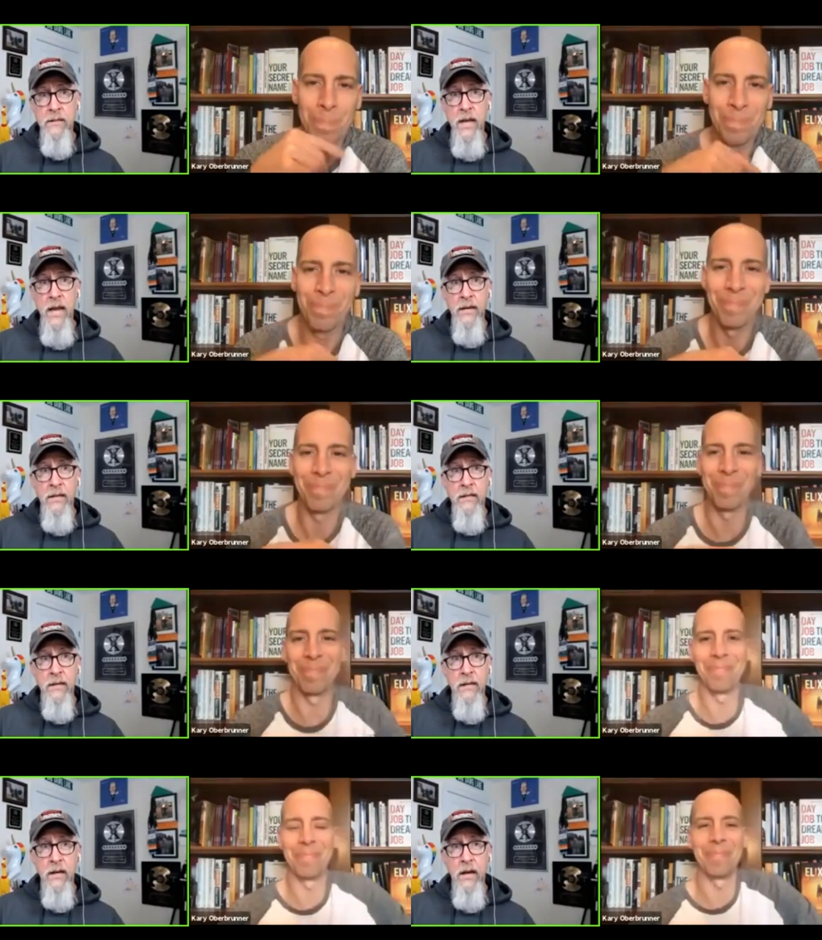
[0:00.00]
Speaker 1: to edit
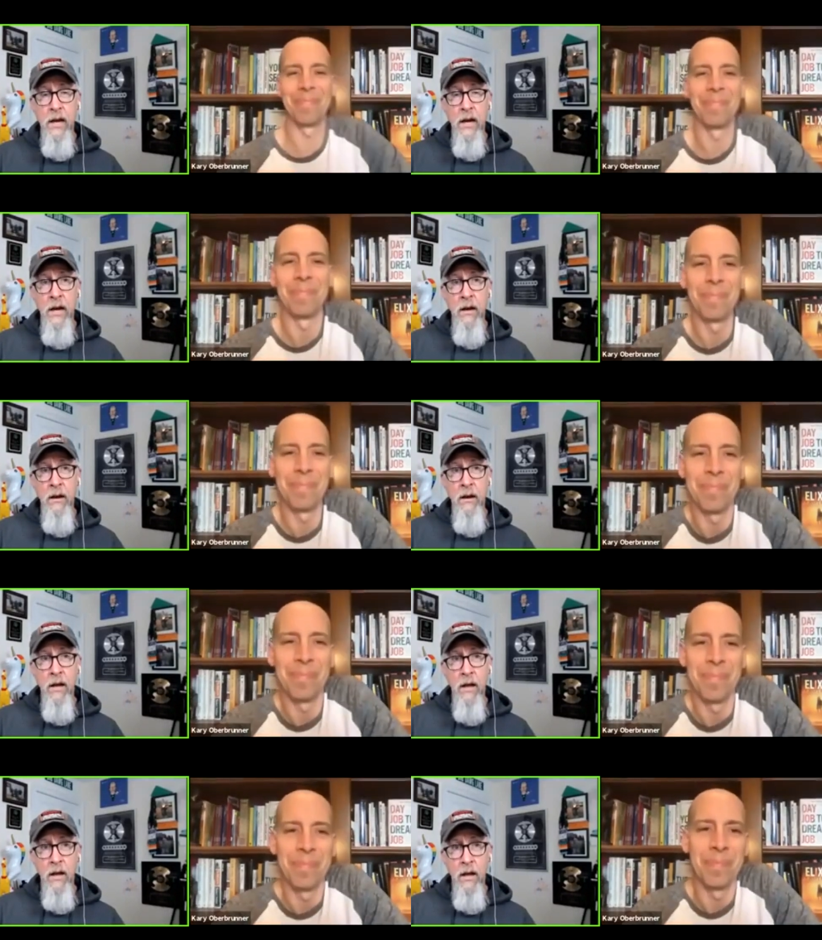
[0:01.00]
a
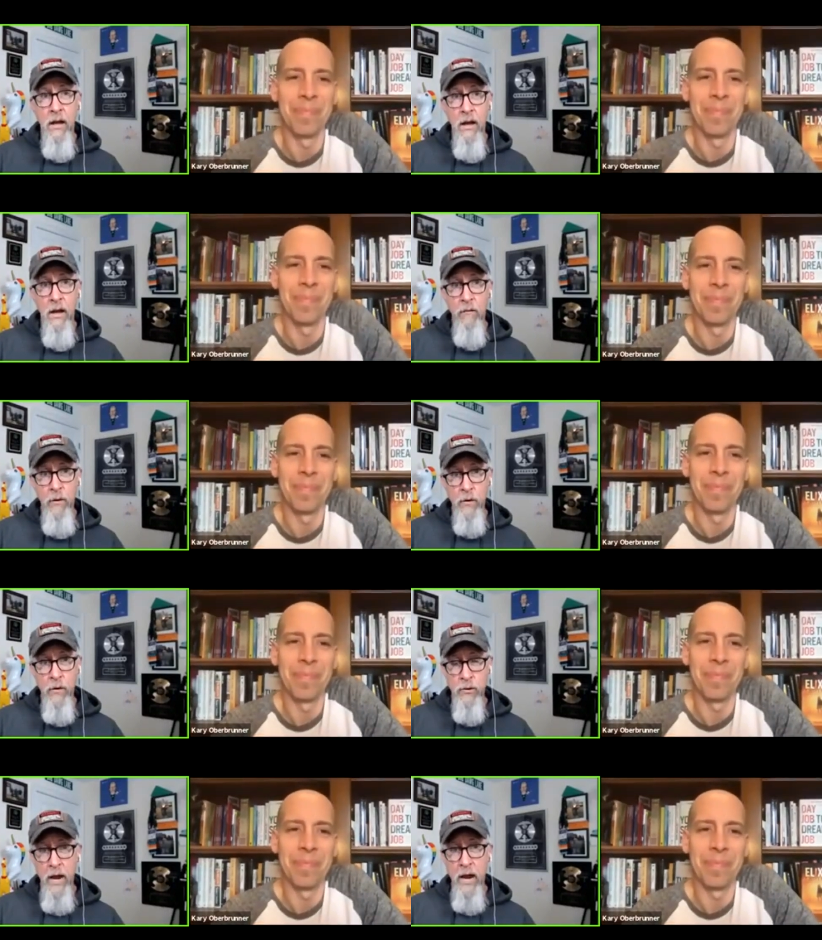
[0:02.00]

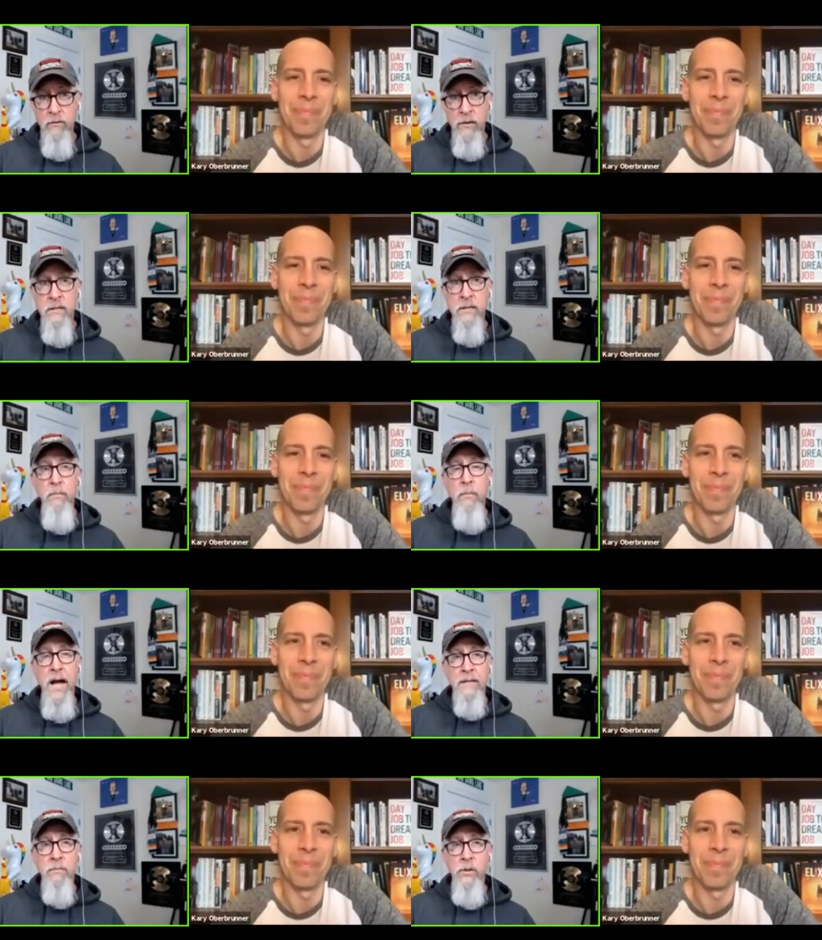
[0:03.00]
first draft. It's
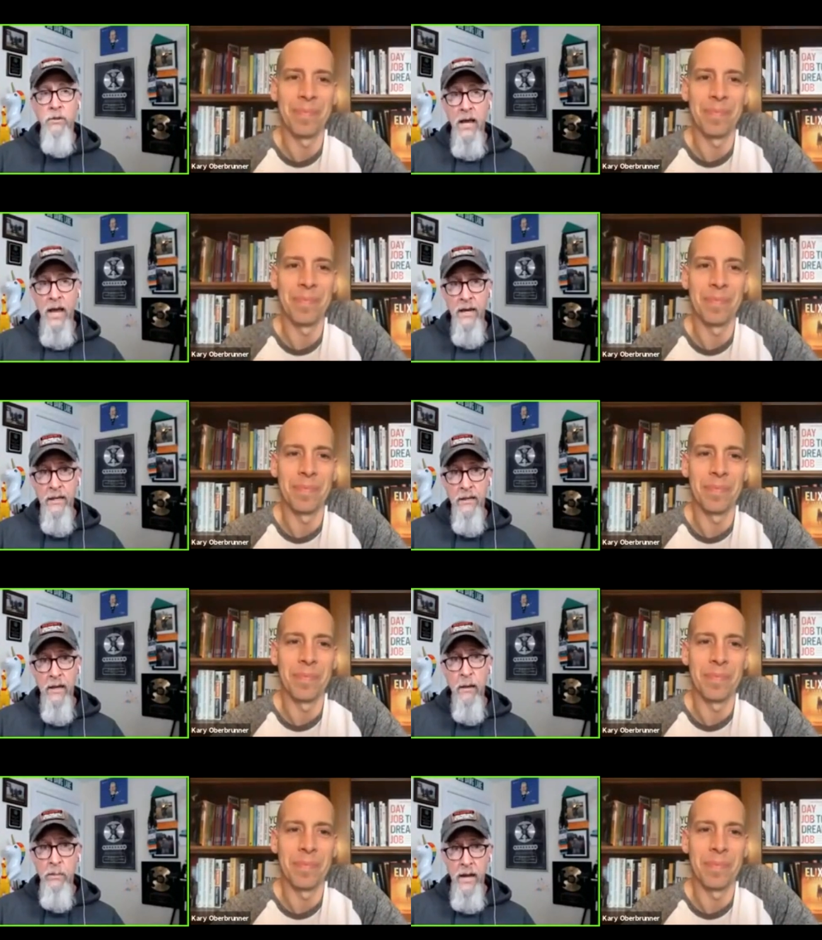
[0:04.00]
impossible to edit
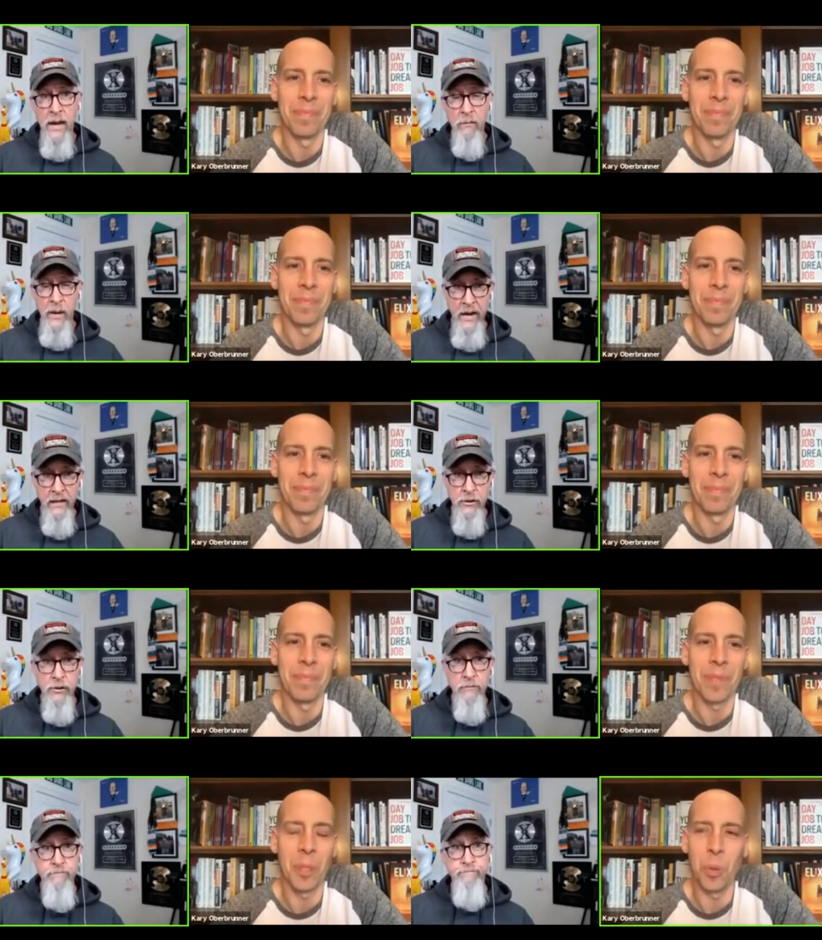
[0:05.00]
a blank
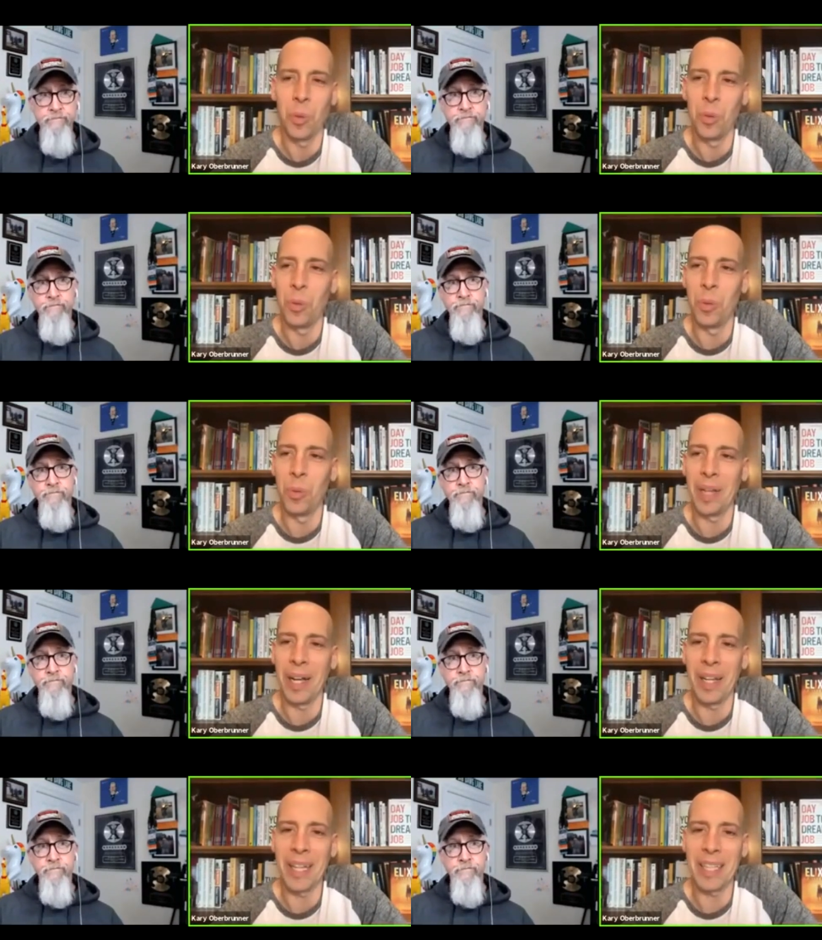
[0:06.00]
page.
Speaker 2: Ooh, I
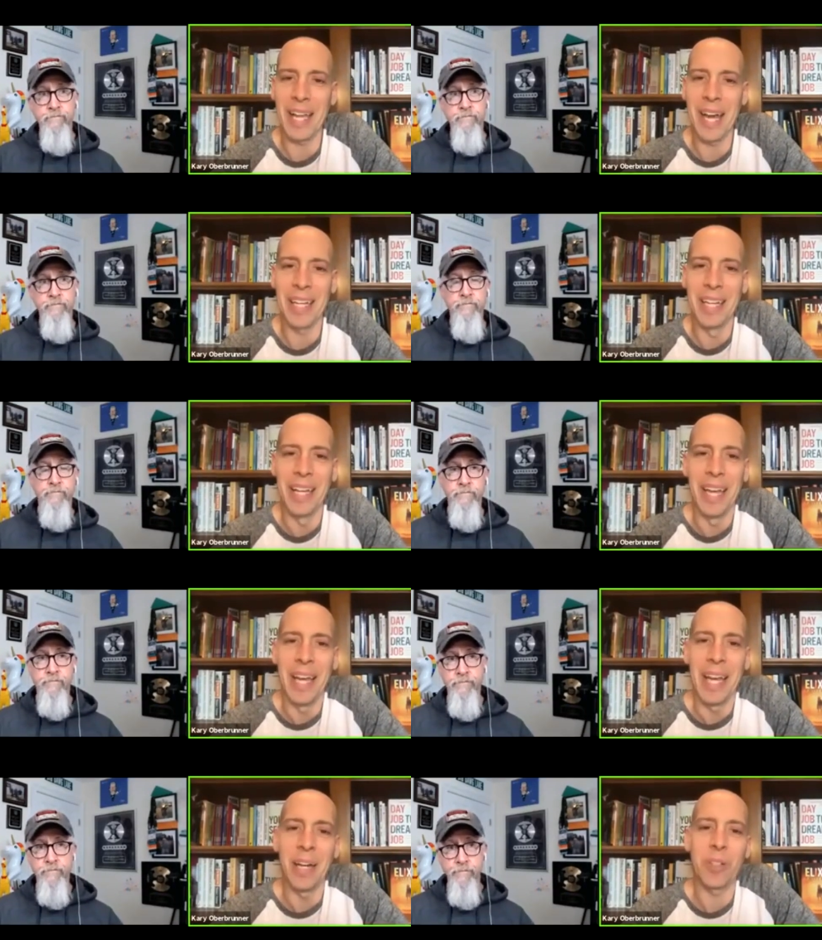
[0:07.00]
like that.
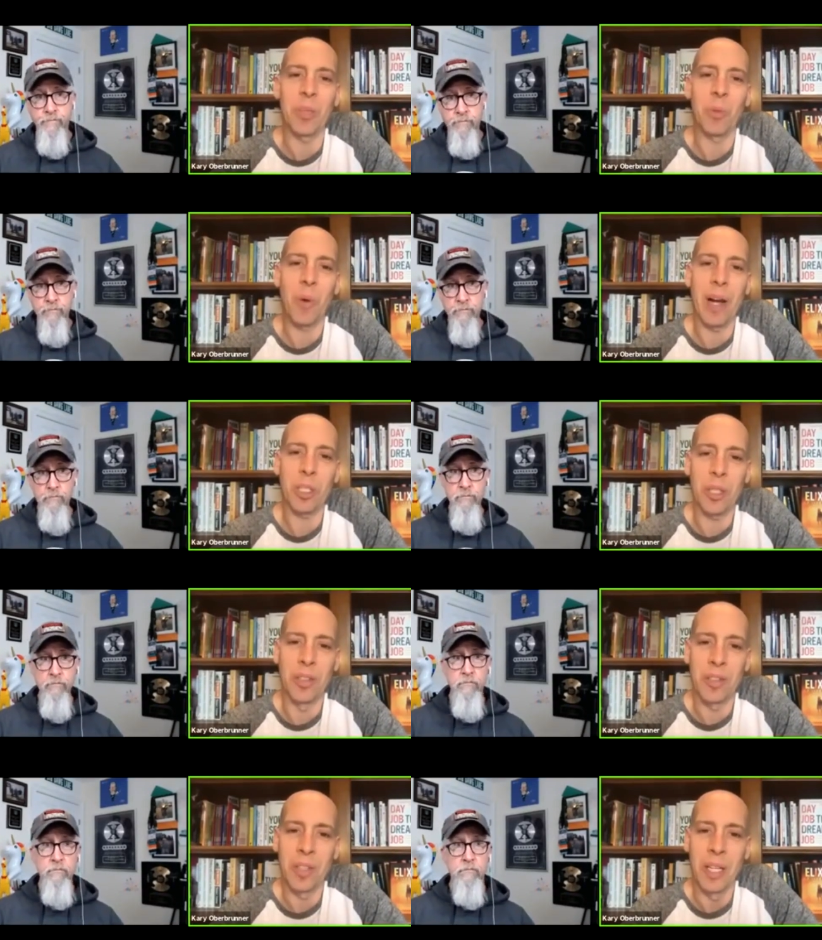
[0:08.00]
Here's some
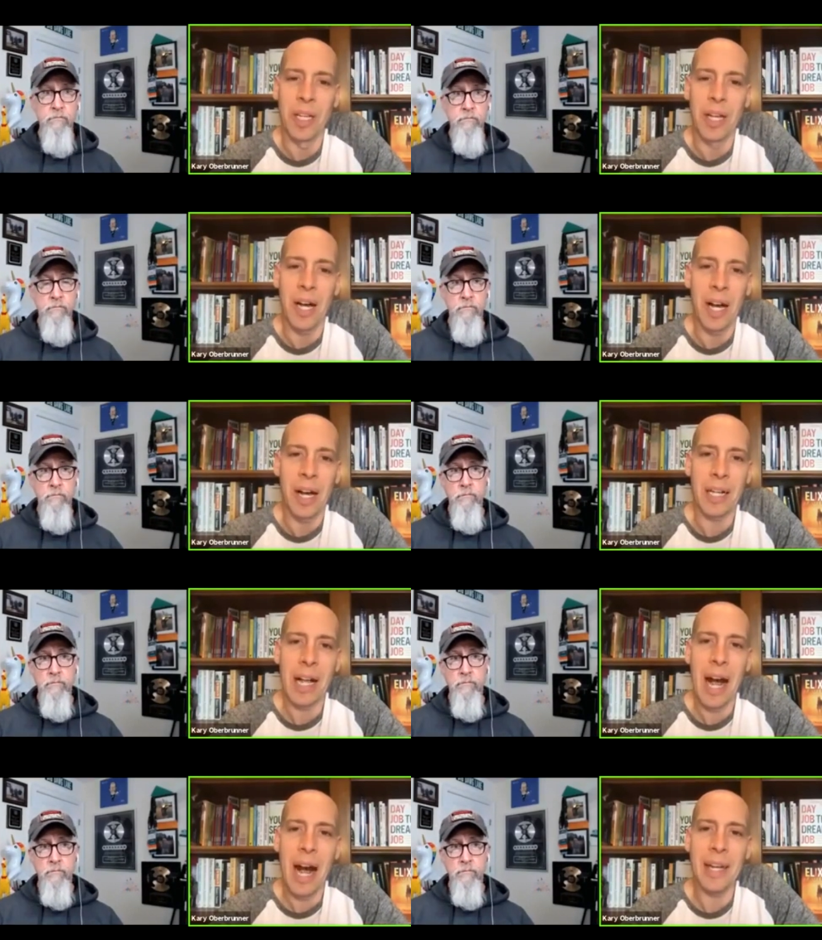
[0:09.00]
questions. Uh,
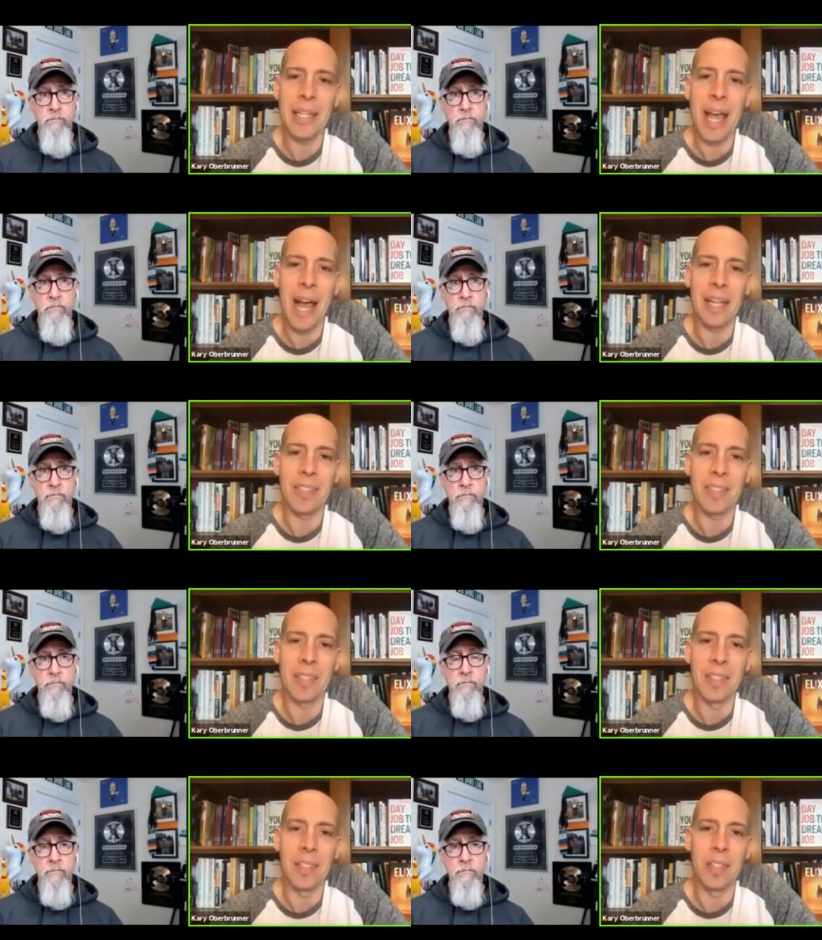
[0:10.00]
Connie asked,
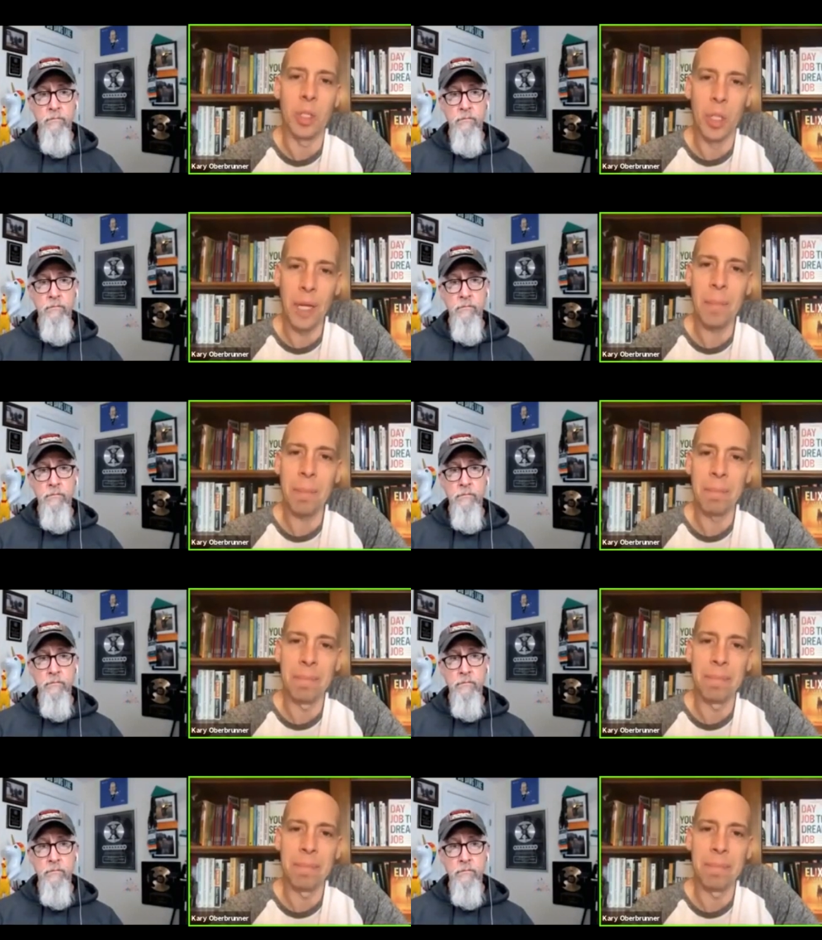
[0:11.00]
Jim,